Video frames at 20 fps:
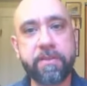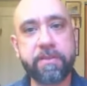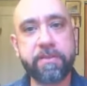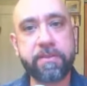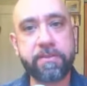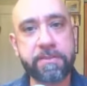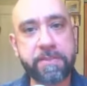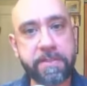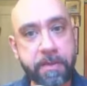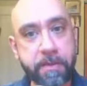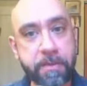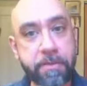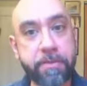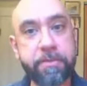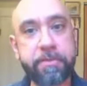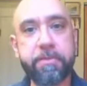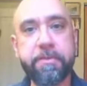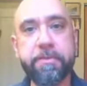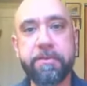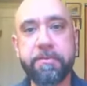There's then a
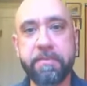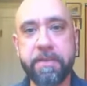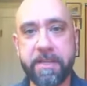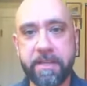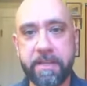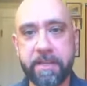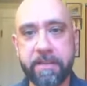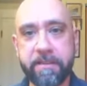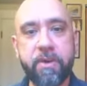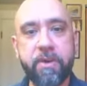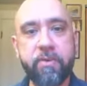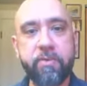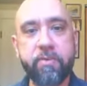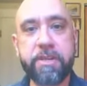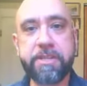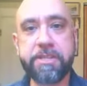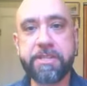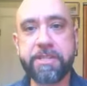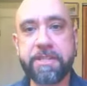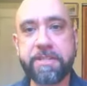third meaning,
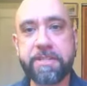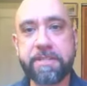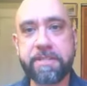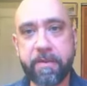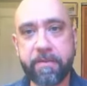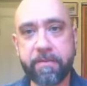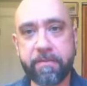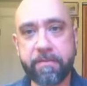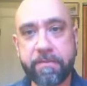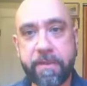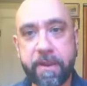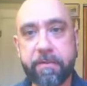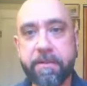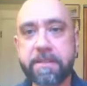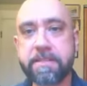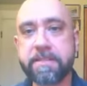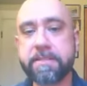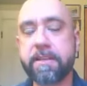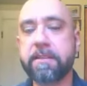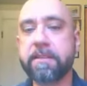which is
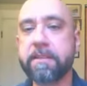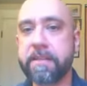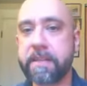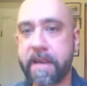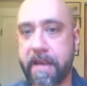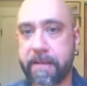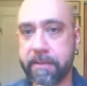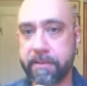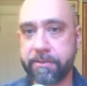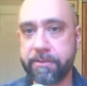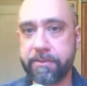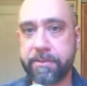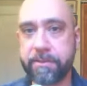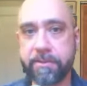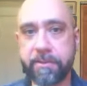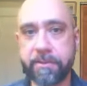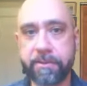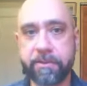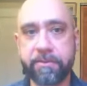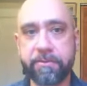very subtly alluded
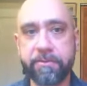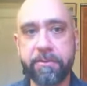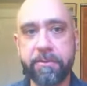to